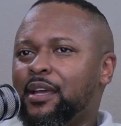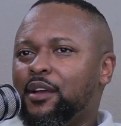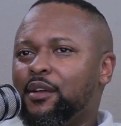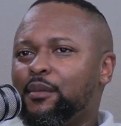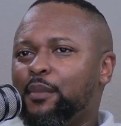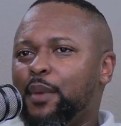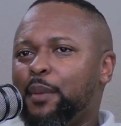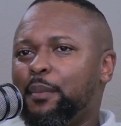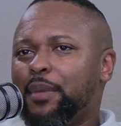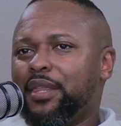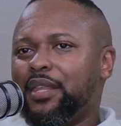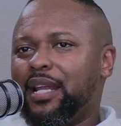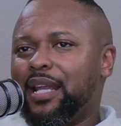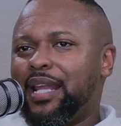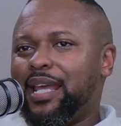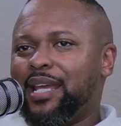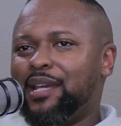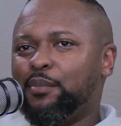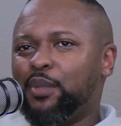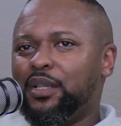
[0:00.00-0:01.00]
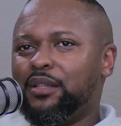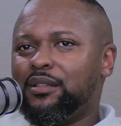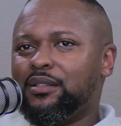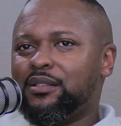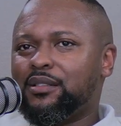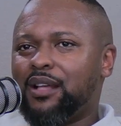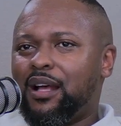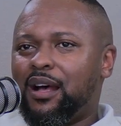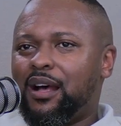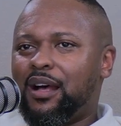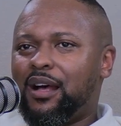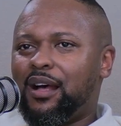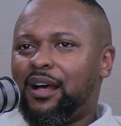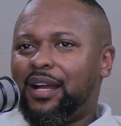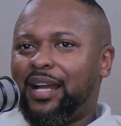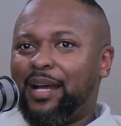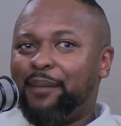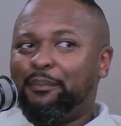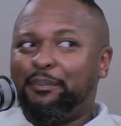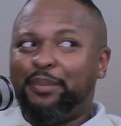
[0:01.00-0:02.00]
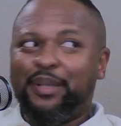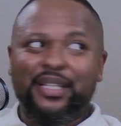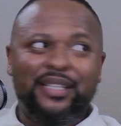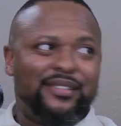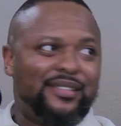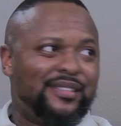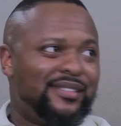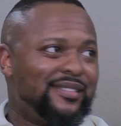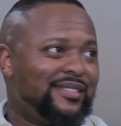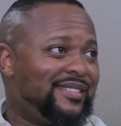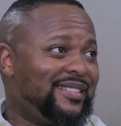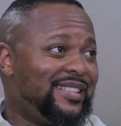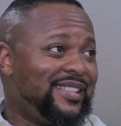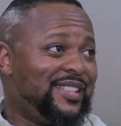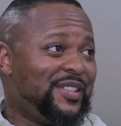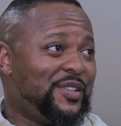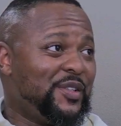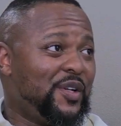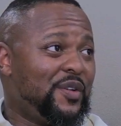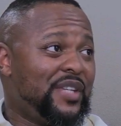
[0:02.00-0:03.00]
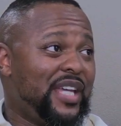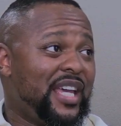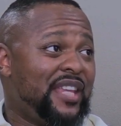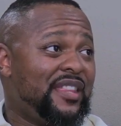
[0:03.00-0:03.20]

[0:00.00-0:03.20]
Remember, the labels are companies. They're companies.